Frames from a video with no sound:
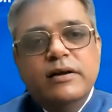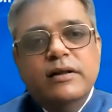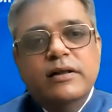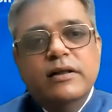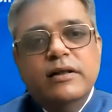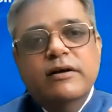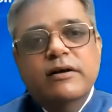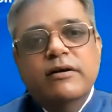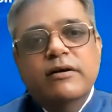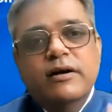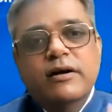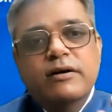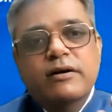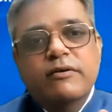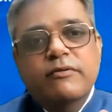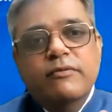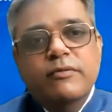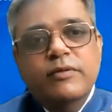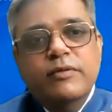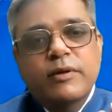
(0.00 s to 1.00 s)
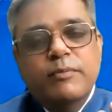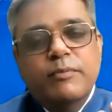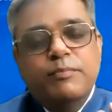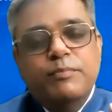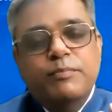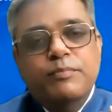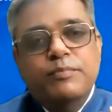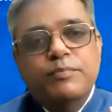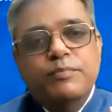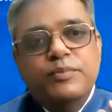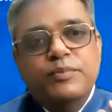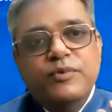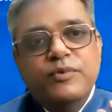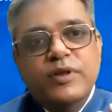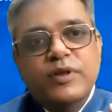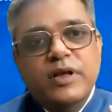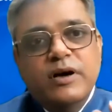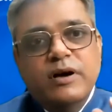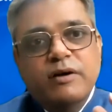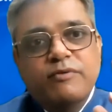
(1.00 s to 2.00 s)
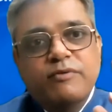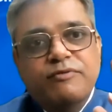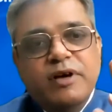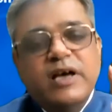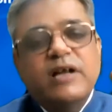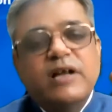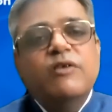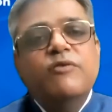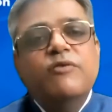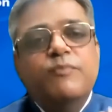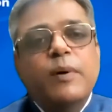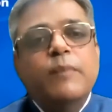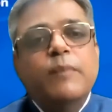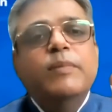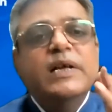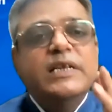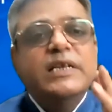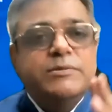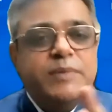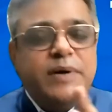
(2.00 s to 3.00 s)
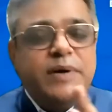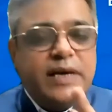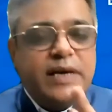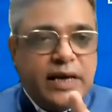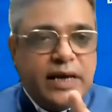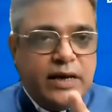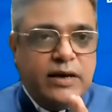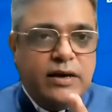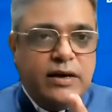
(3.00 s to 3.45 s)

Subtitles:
the the the fear of public speaking